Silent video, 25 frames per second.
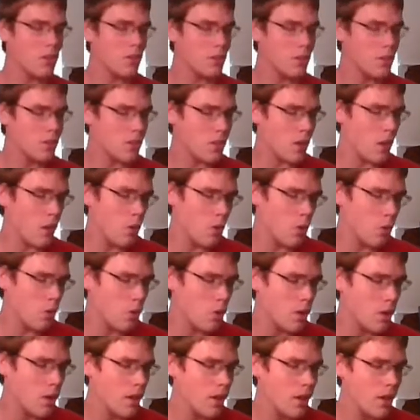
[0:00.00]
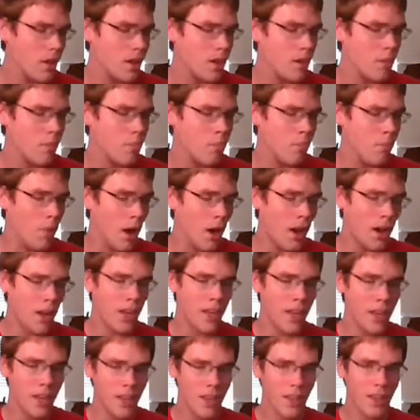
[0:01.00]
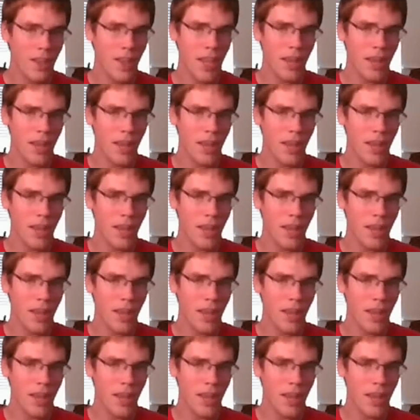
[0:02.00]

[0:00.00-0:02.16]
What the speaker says: So, my